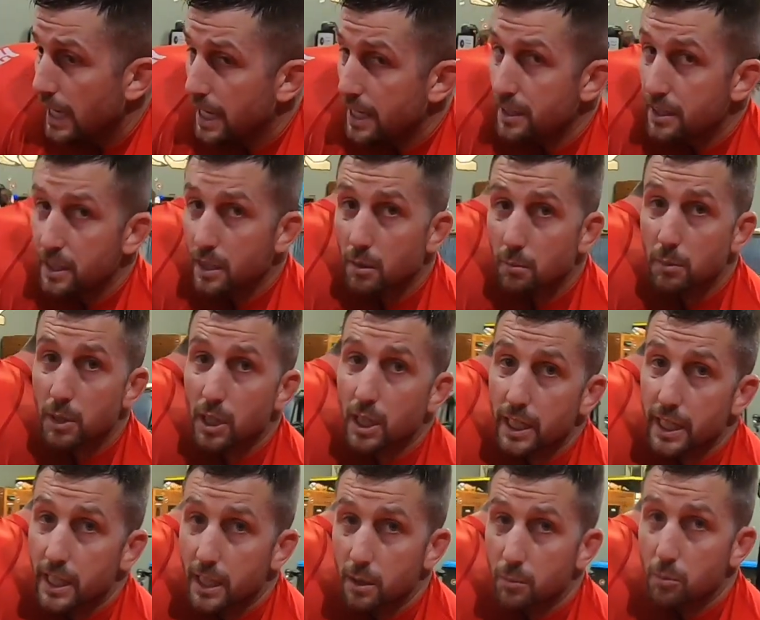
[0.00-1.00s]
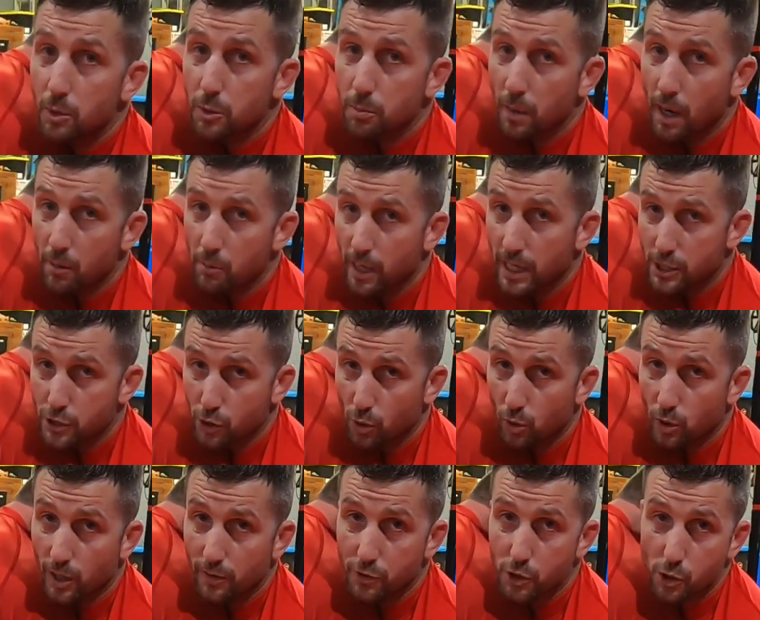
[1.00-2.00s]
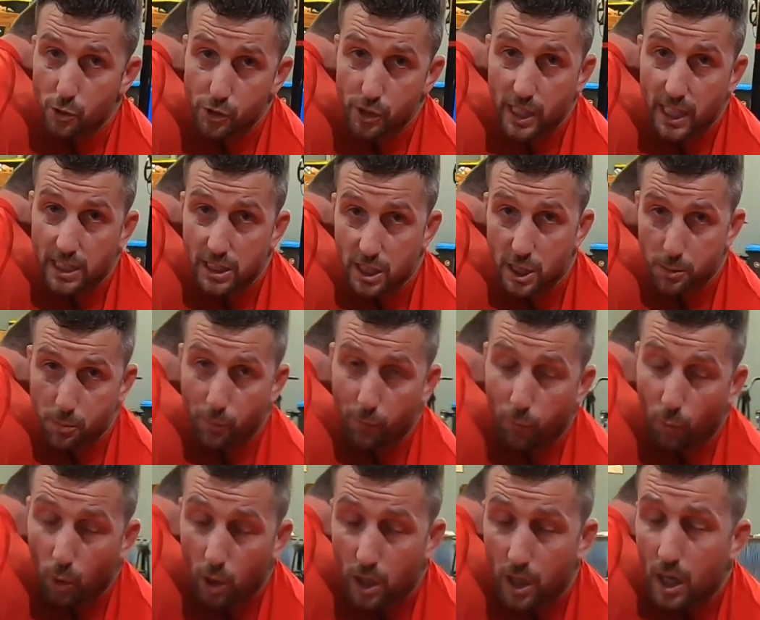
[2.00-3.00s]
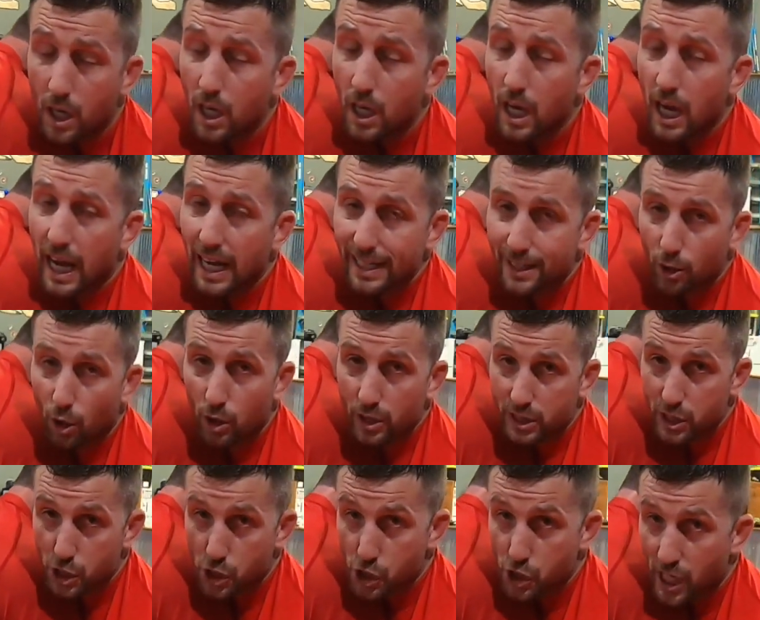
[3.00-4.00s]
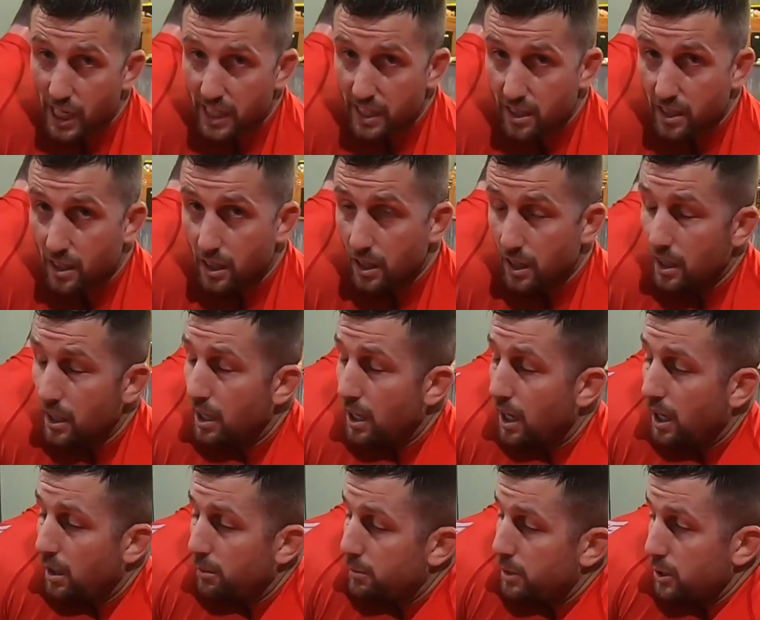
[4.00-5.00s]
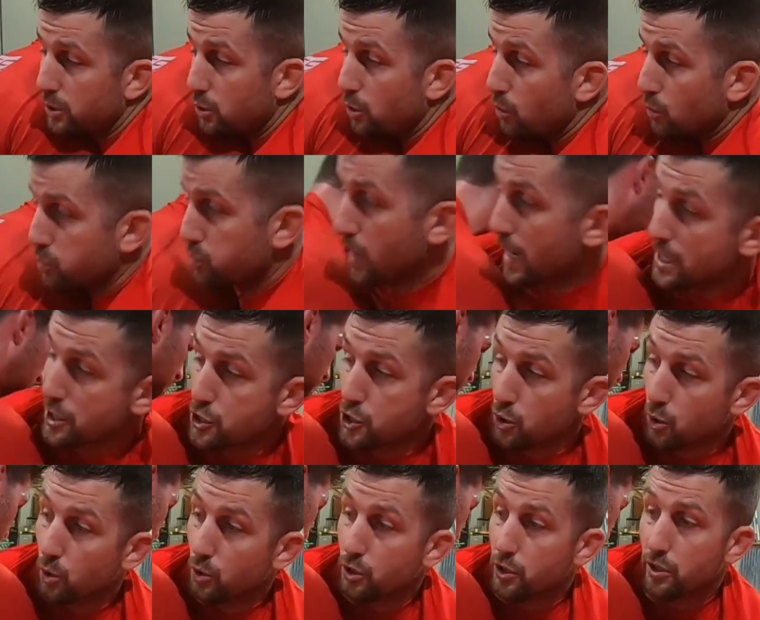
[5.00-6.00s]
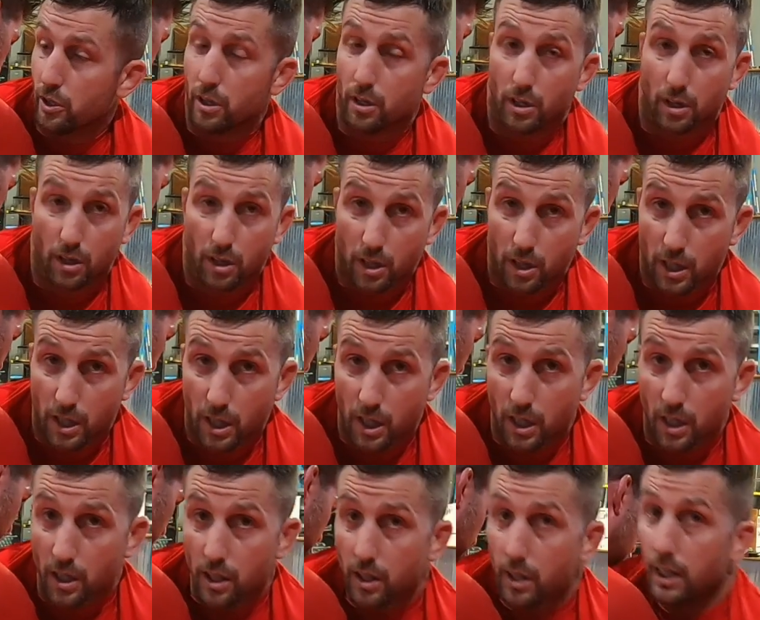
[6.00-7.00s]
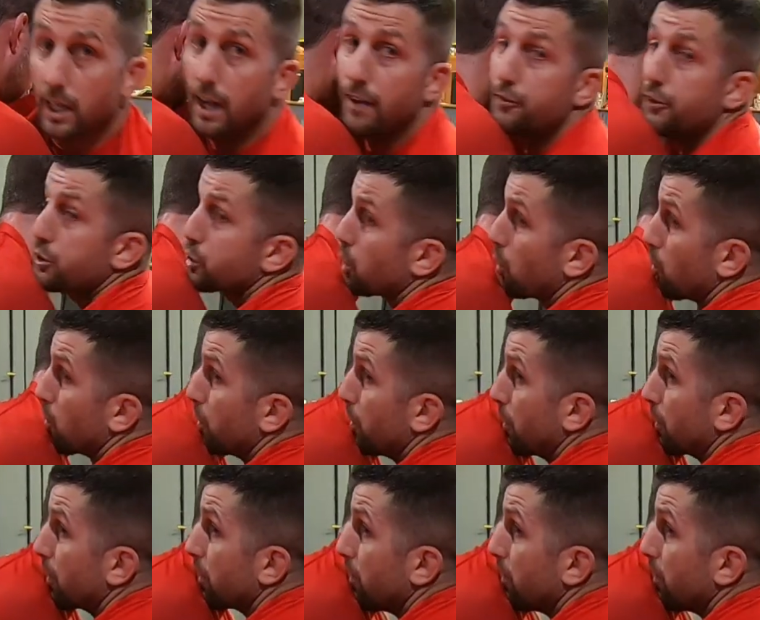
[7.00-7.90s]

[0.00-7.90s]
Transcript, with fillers: and then I'm gonna hit him with my right shoulder. I've shown you guys this before. I call it the shake. I'm gonna go right shoulder, left shoulder,